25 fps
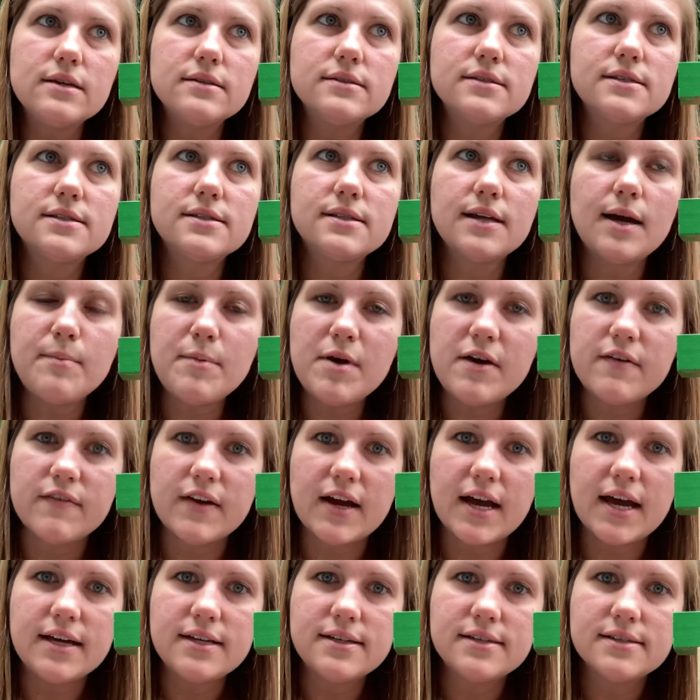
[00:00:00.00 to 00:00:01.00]
some of
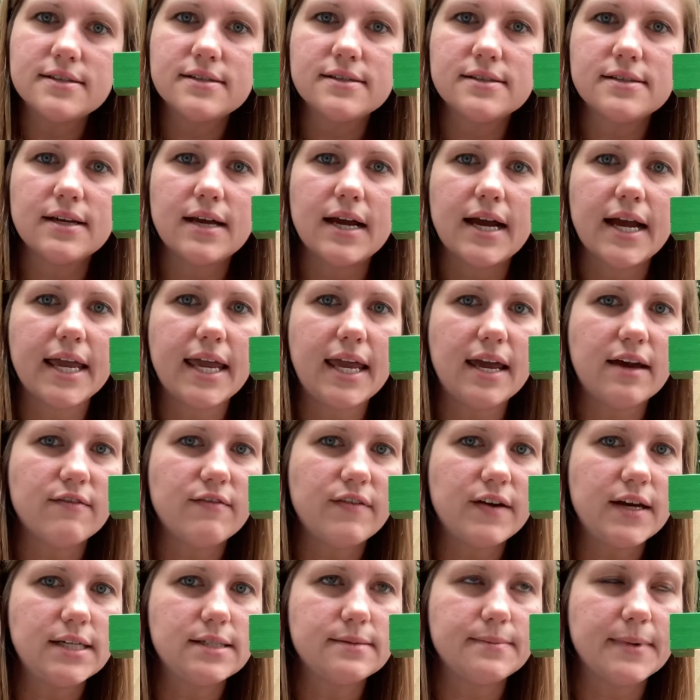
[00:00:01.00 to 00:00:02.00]
us, I can't
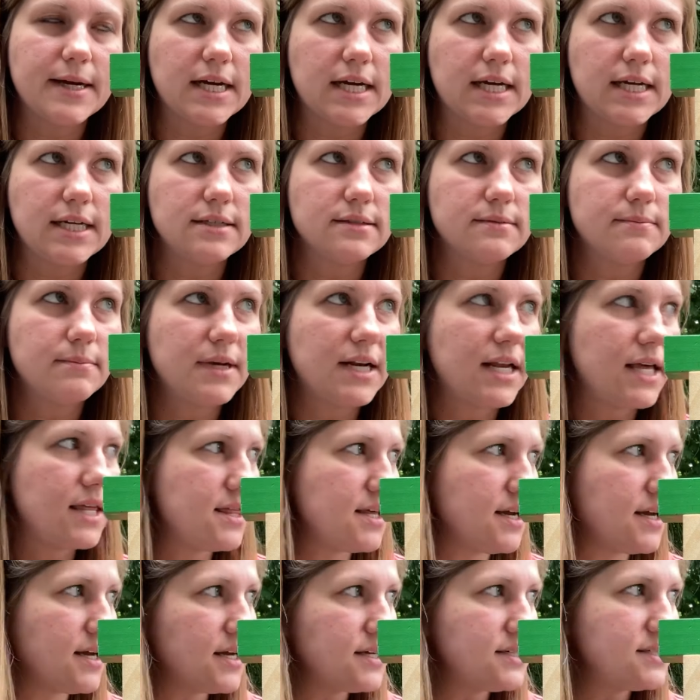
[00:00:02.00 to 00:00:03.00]
find mine, but I
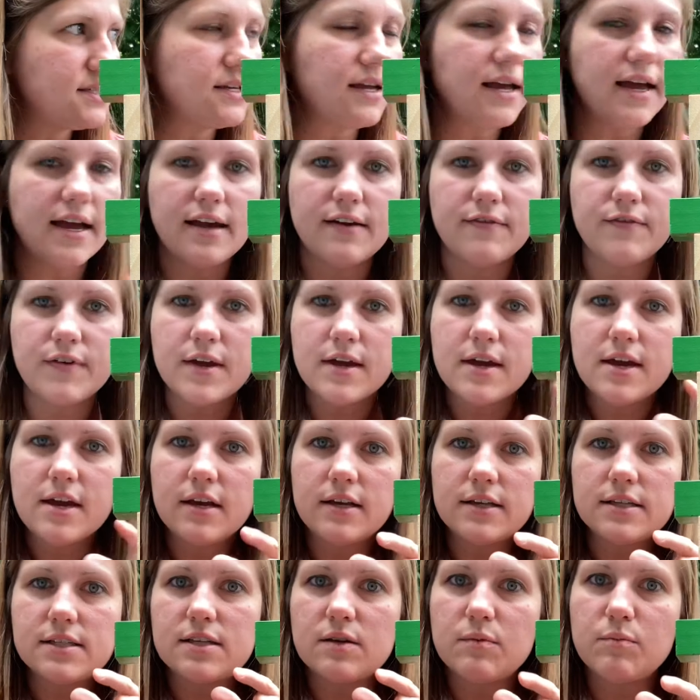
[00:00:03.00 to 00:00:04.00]
think I still have
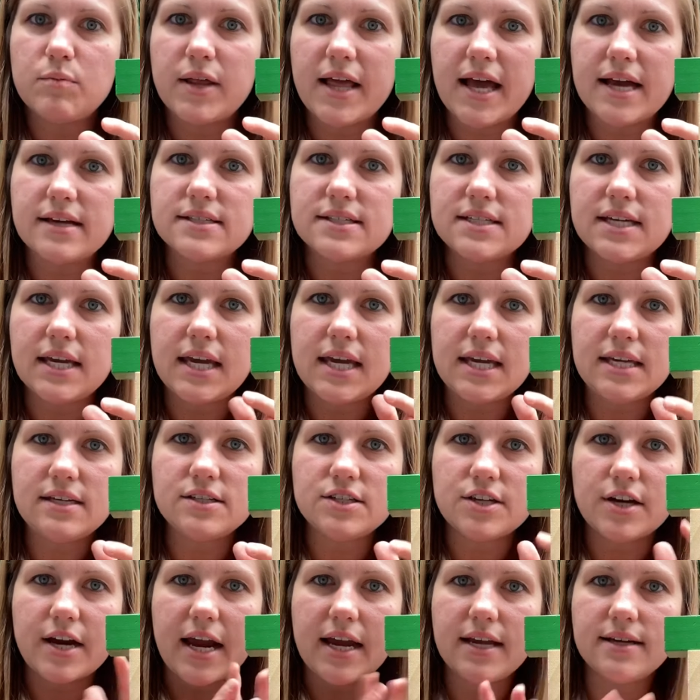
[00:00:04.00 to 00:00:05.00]
some plastic
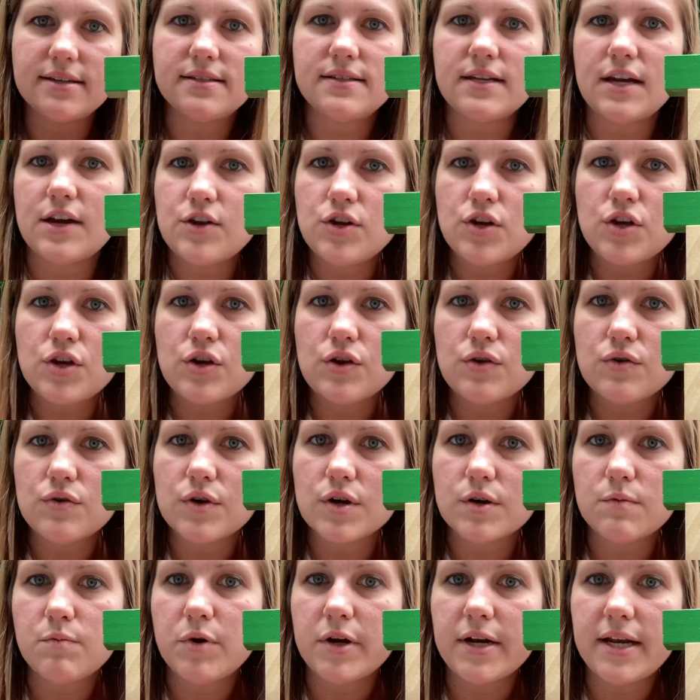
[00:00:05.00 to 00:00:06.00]
Easter eggs, and you
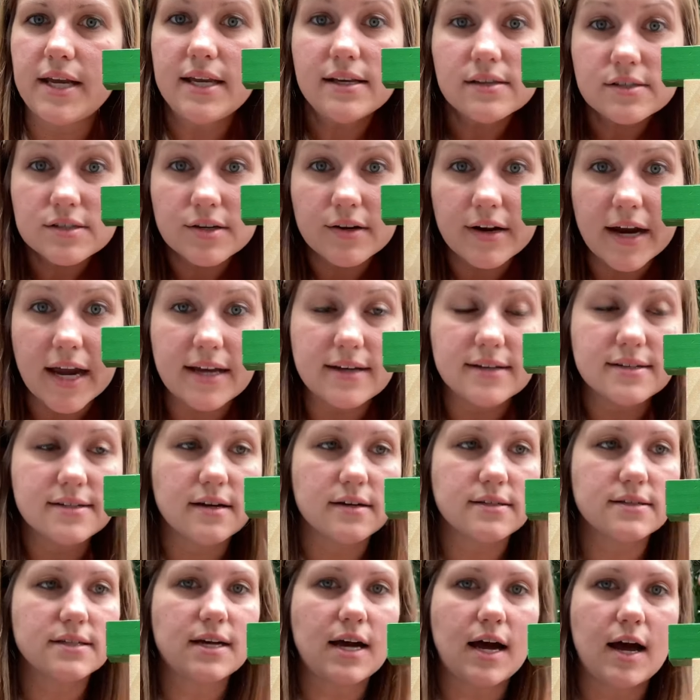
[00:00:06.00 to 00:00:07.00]
could put Easter eggs
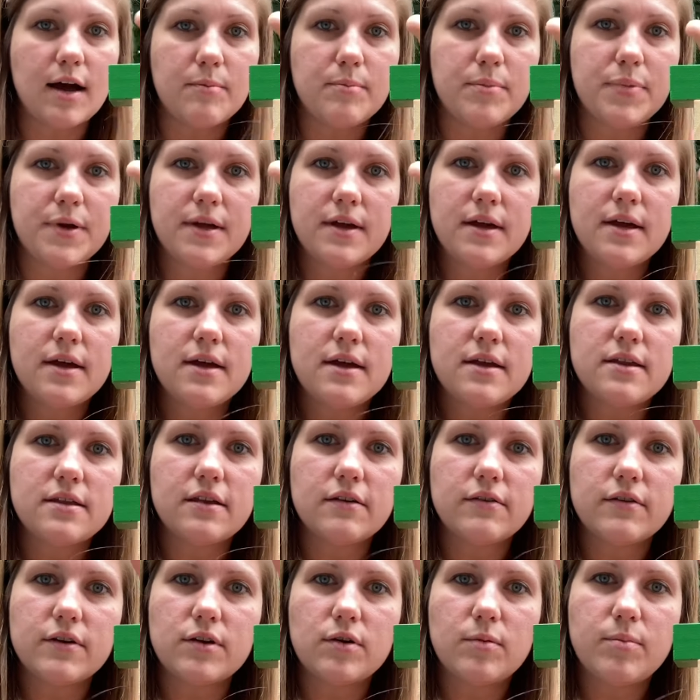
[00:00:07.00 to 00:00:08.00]
on top. The
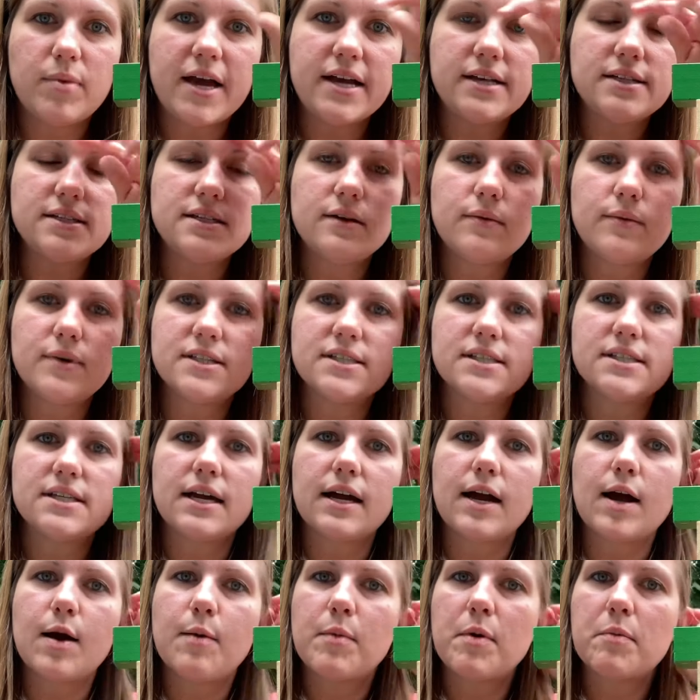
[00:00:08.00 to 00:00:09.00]
little plastic ones that
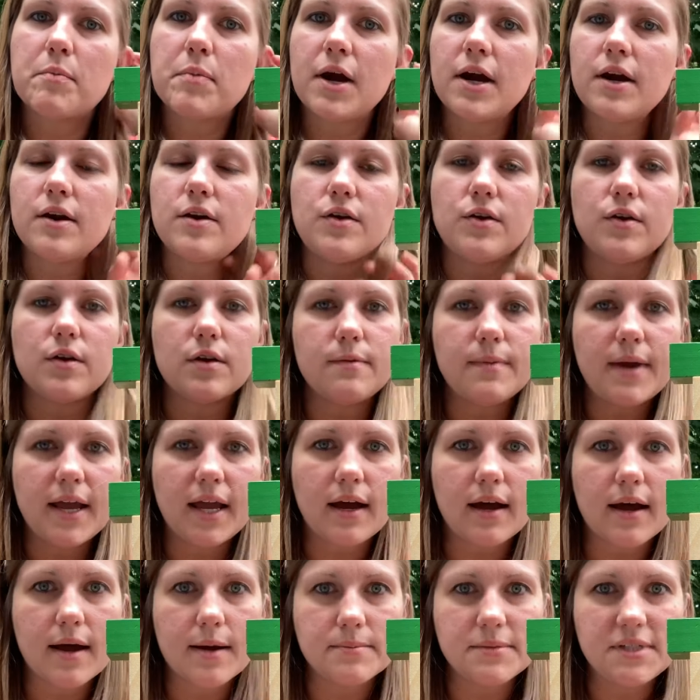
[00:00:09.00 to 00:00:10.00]
come apart, you could make
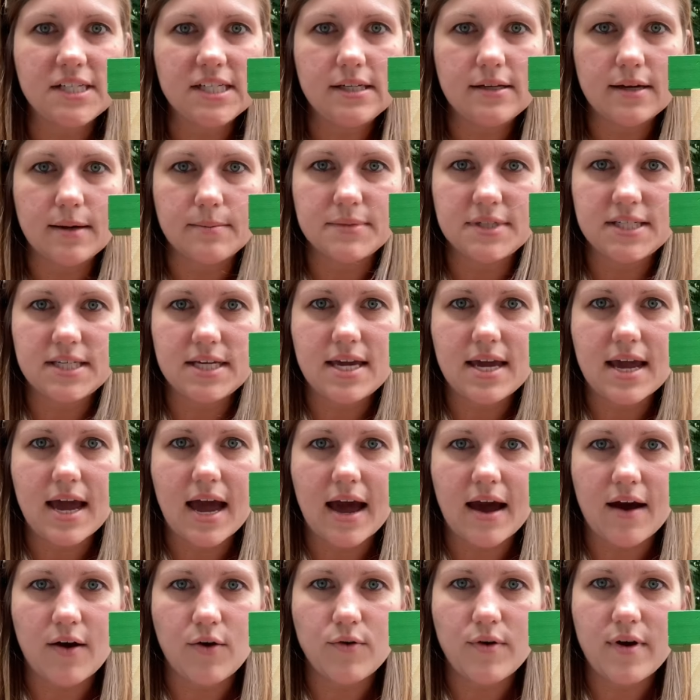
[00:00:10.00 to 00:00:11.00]
a Humpty Dumpty
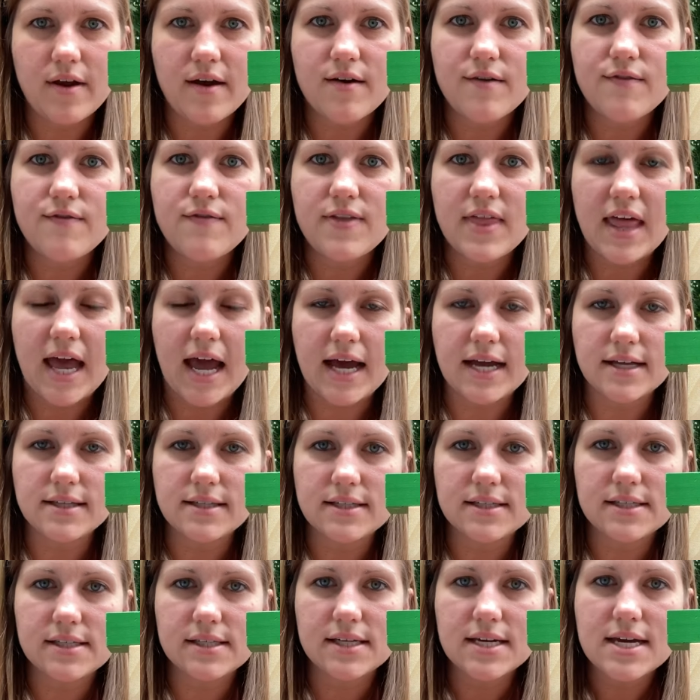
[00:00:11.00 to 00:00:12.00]
out of that.
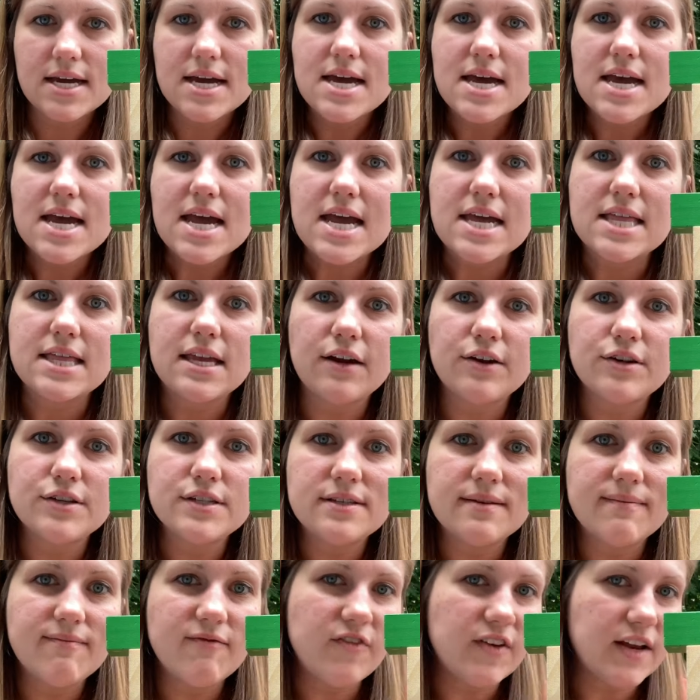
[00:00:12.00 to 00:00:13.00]
And there's
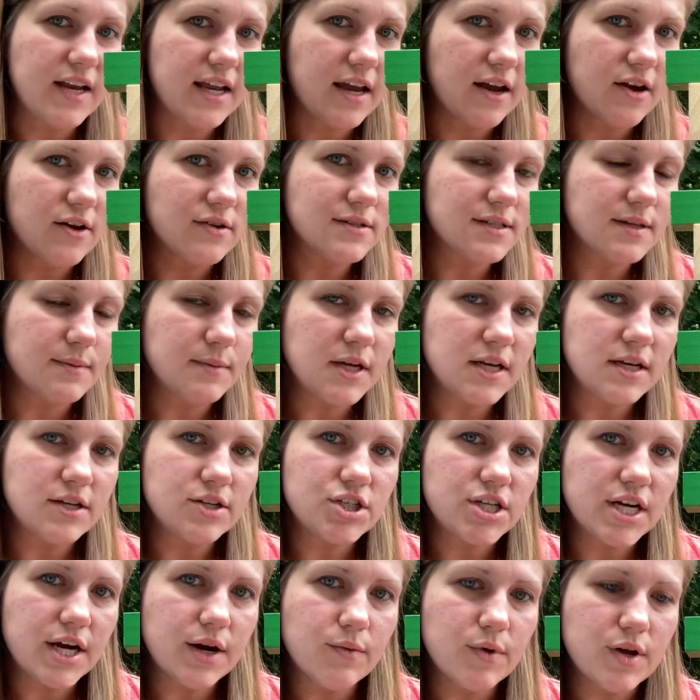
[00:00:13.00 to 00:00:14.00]
some videos I'm gonna
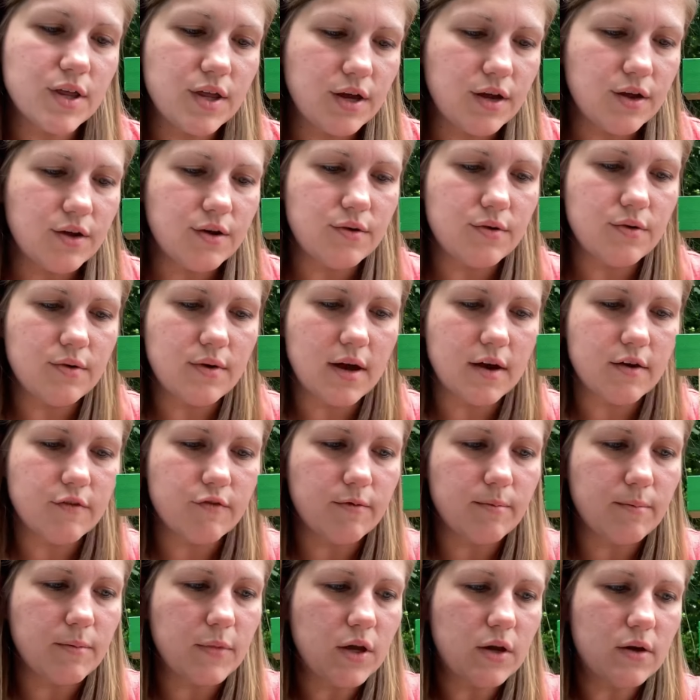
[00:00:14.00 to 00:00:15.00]
share with you of
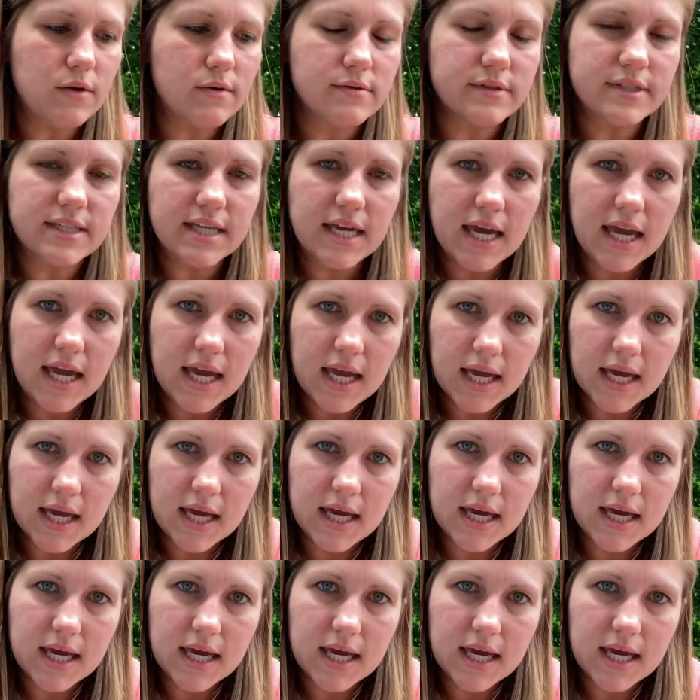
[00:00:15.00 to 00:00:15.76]
music